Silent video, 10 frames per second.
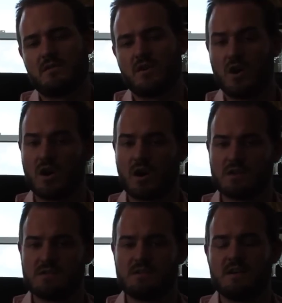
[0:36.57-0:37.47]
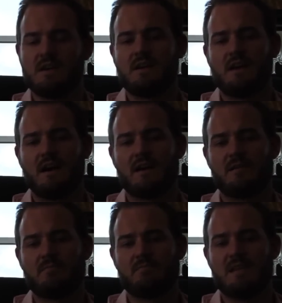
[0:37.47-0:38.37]
cards
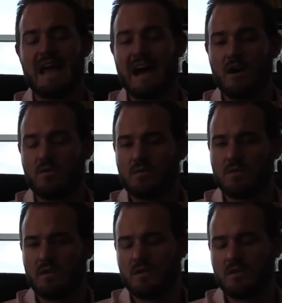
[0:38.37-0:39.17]
now,